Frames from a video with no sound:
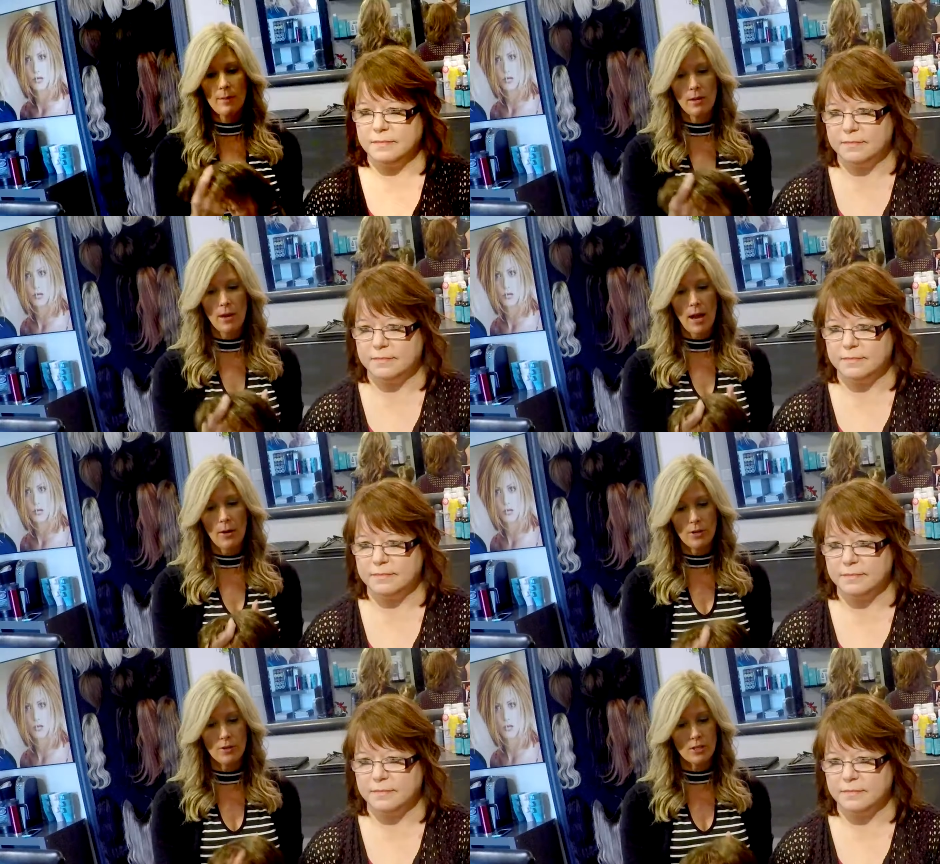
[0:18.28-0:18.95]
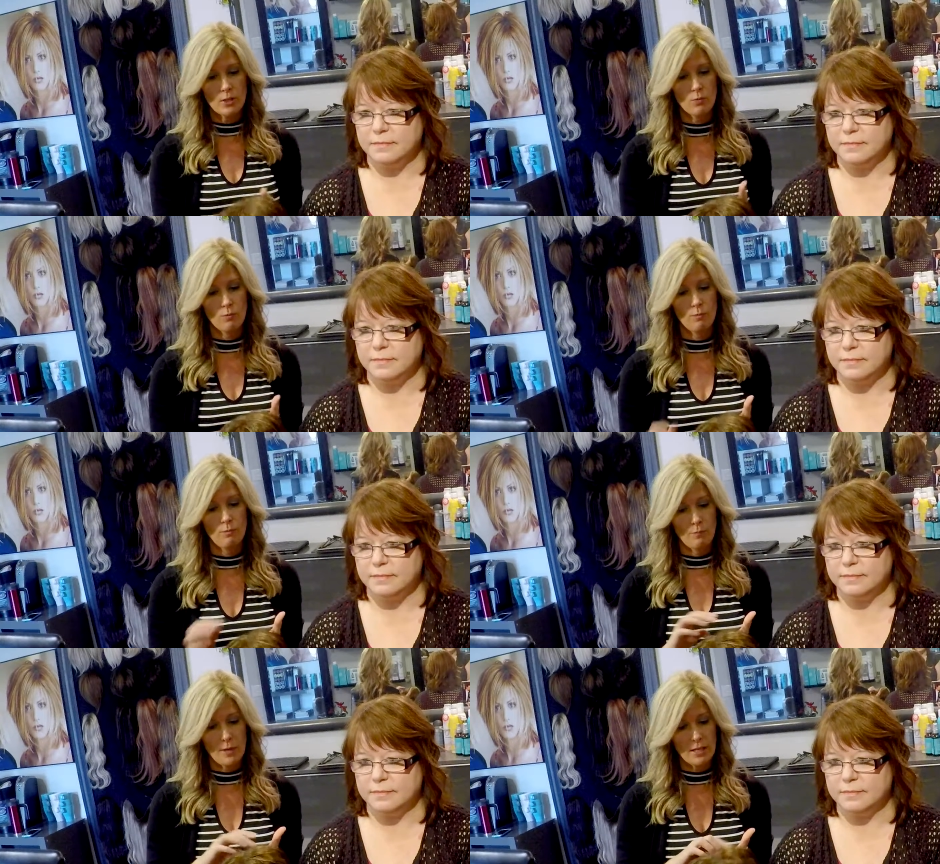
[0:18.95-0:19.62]
Speaker 1: me how did this
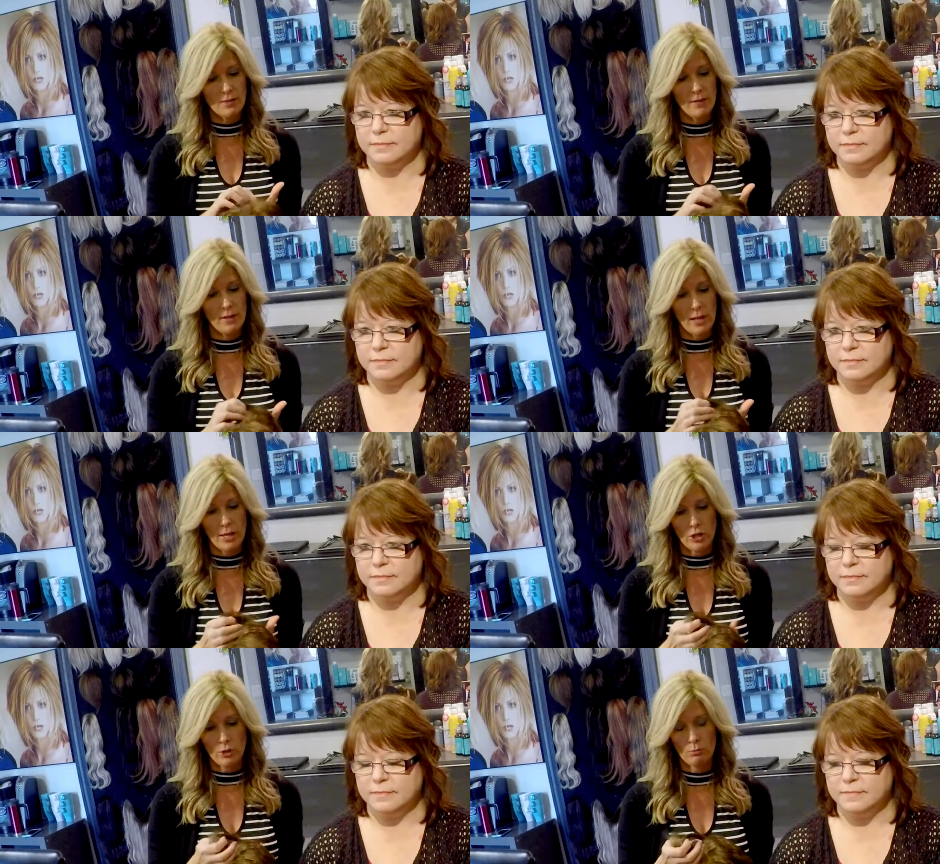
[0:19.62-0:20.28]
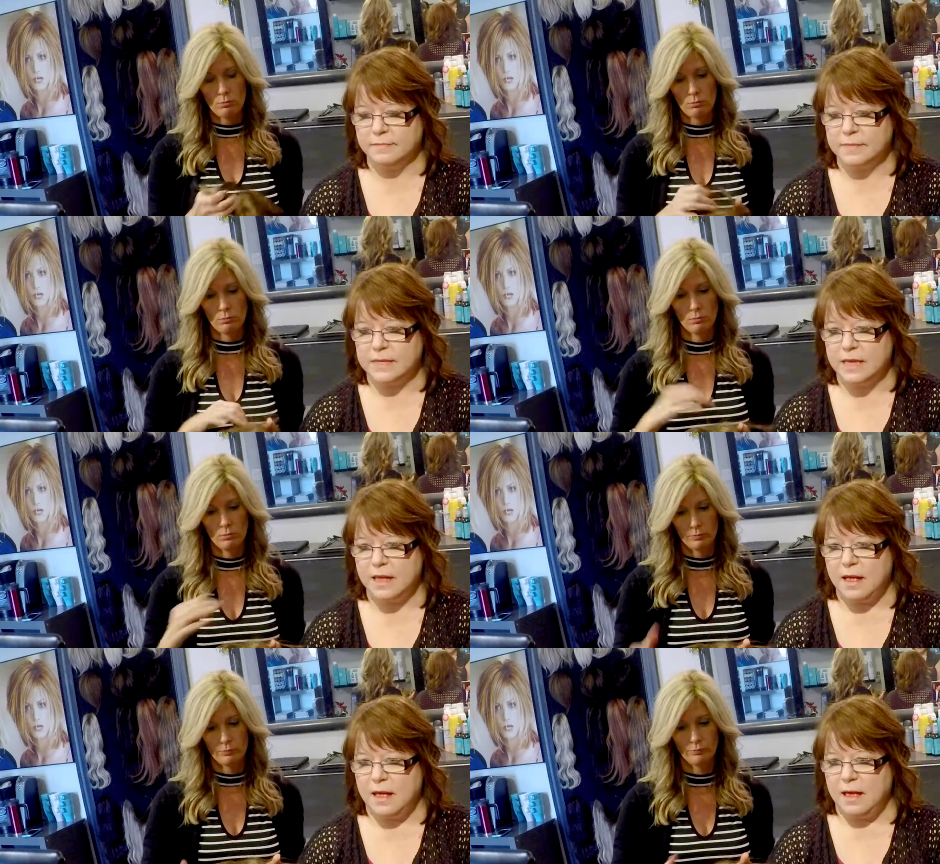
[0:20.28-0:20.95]
piece feel
Speaker 2: on you?
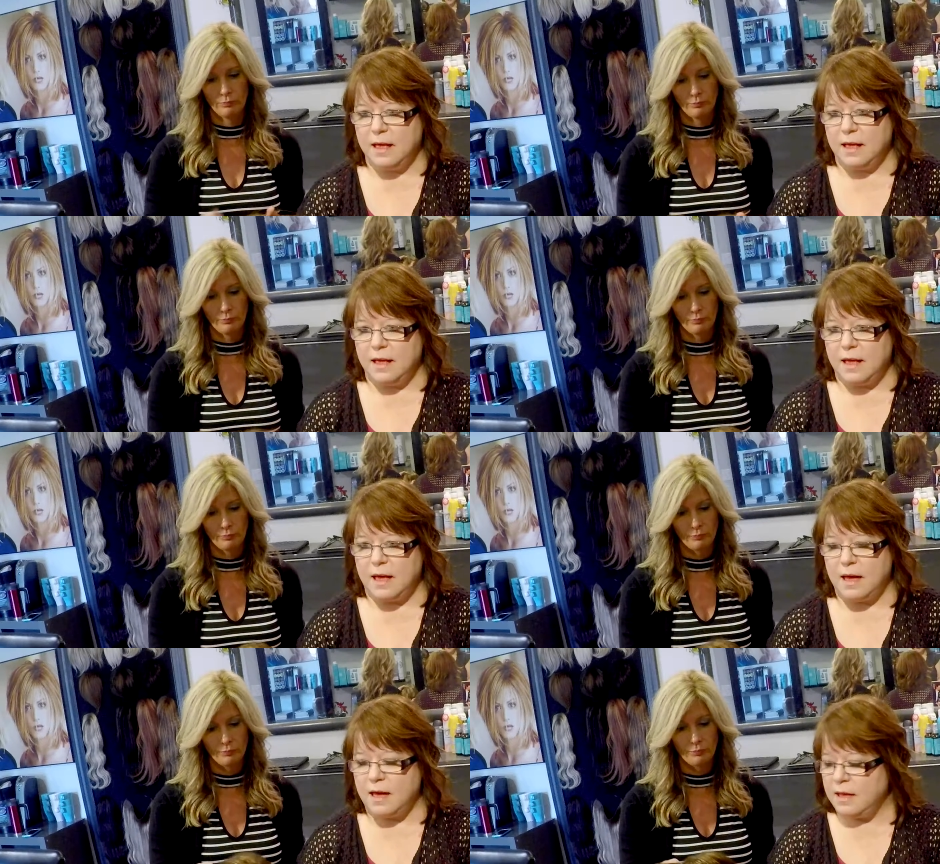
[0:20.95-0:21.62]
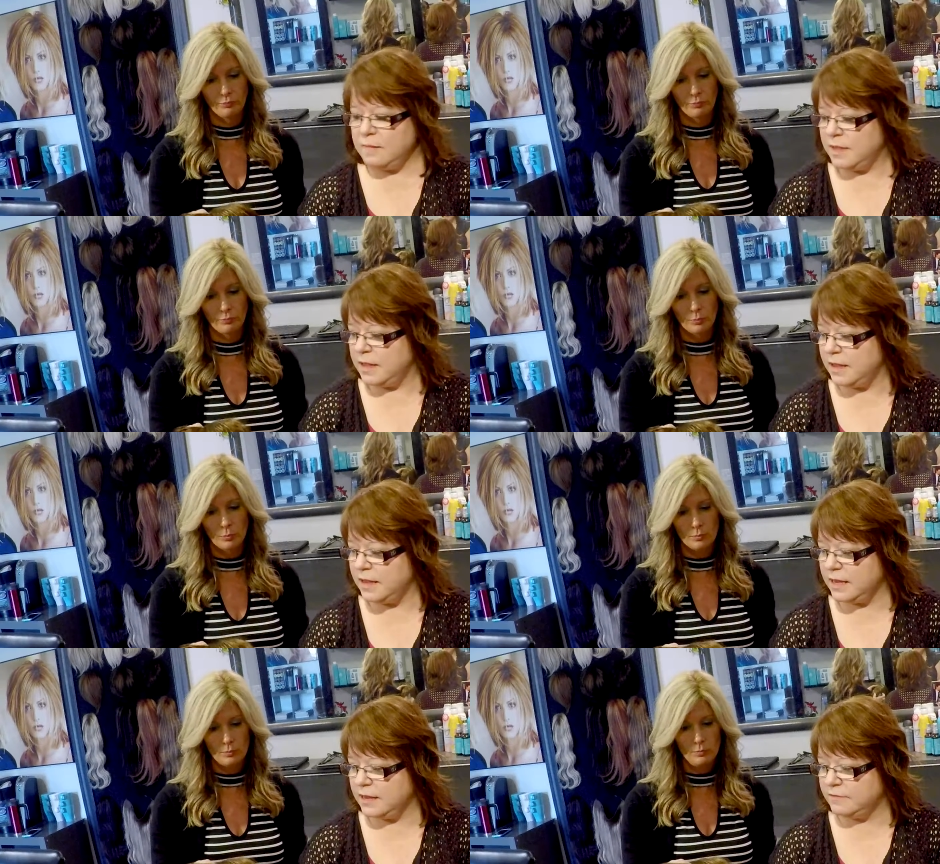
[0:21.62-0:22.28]
Um,
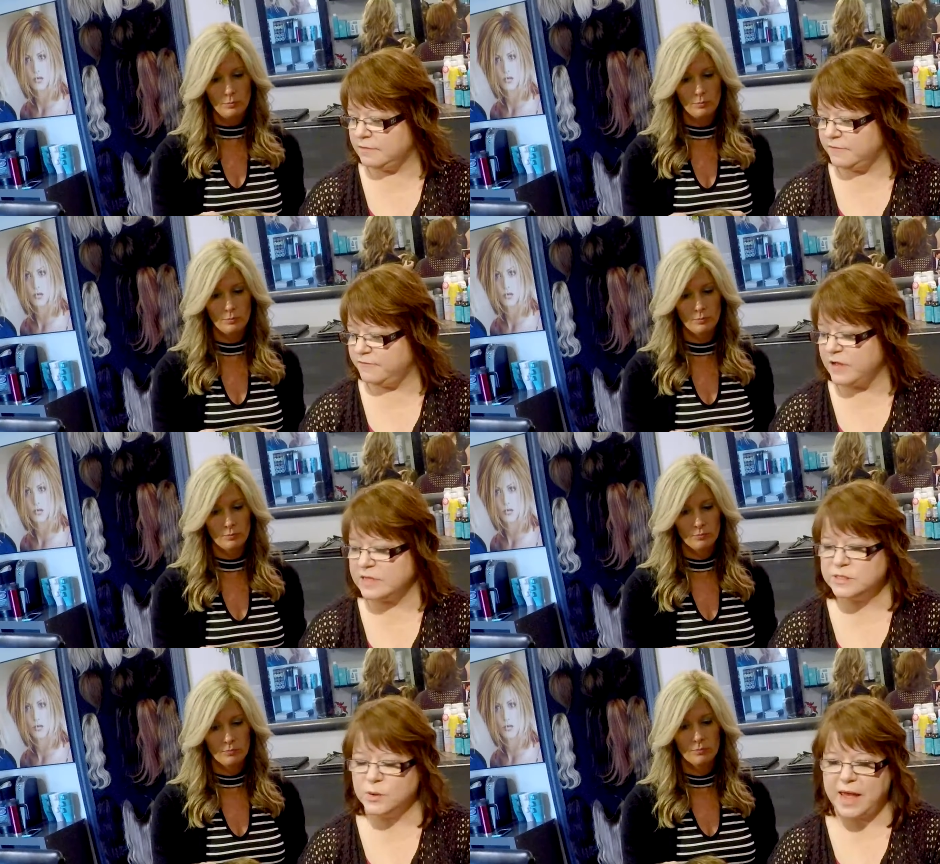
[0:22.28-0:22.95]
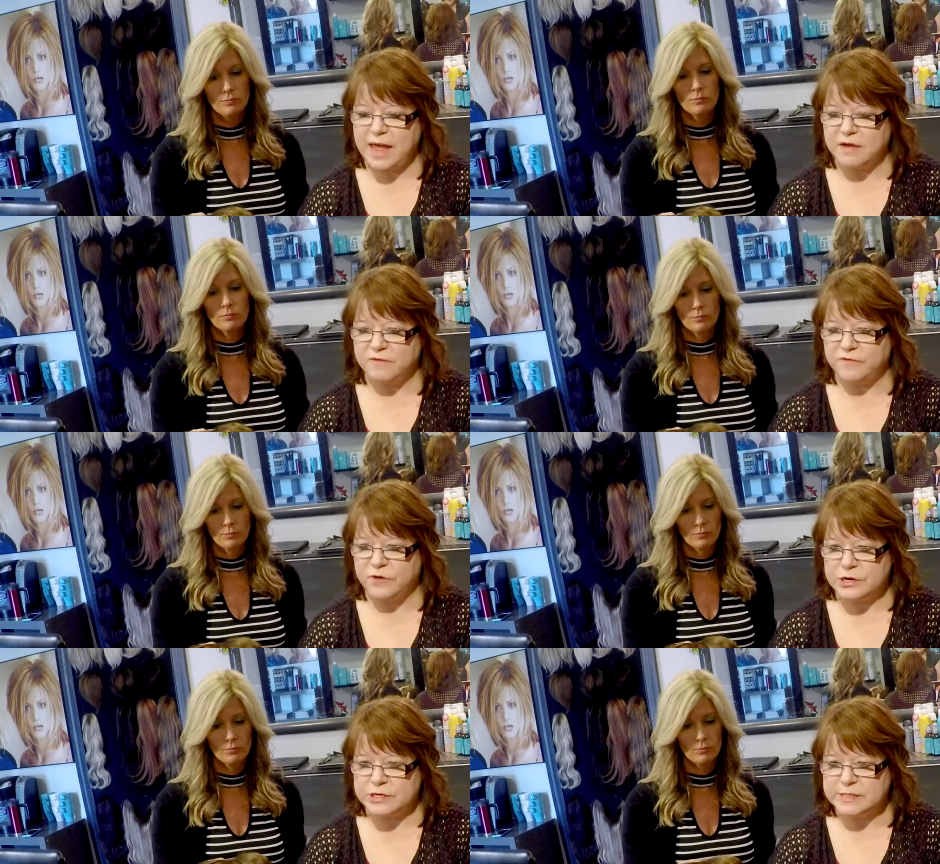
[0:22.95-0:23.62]
it felt okay at
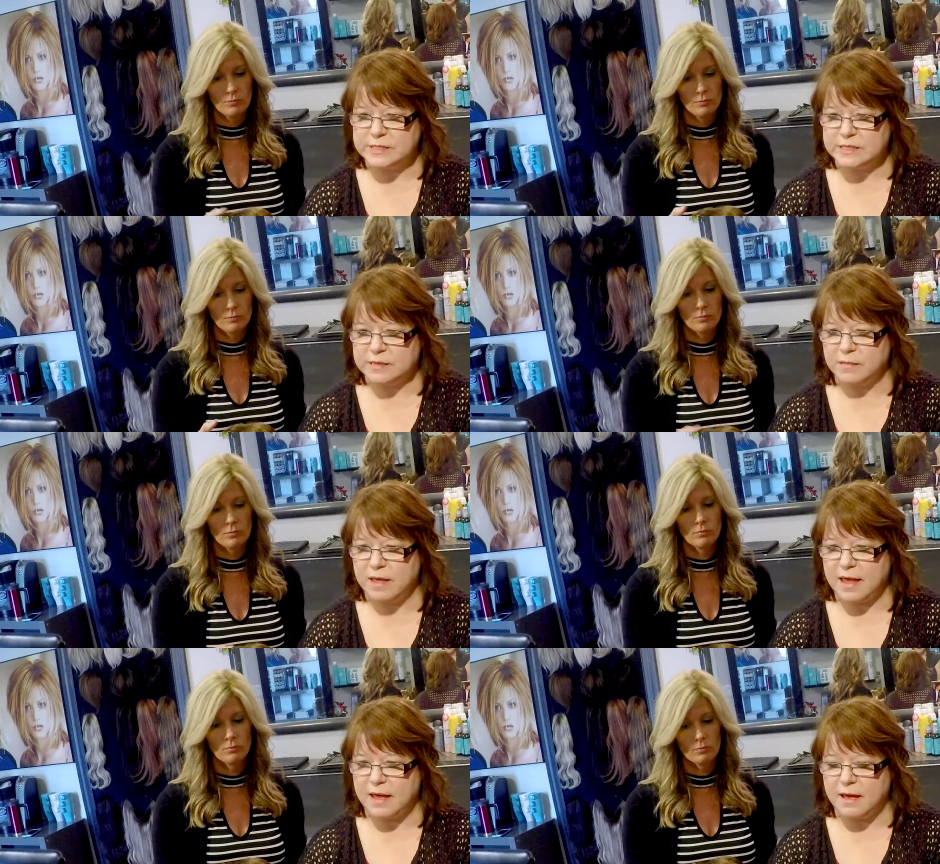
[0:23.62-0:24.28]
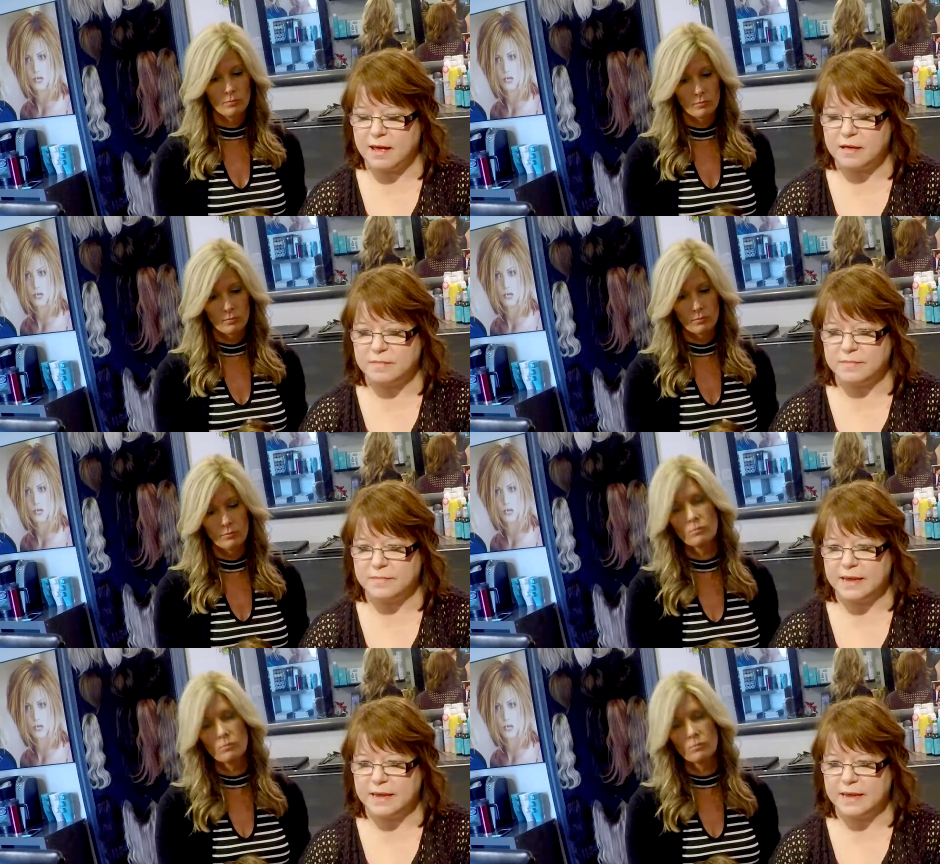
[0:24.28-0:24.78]
first. Um,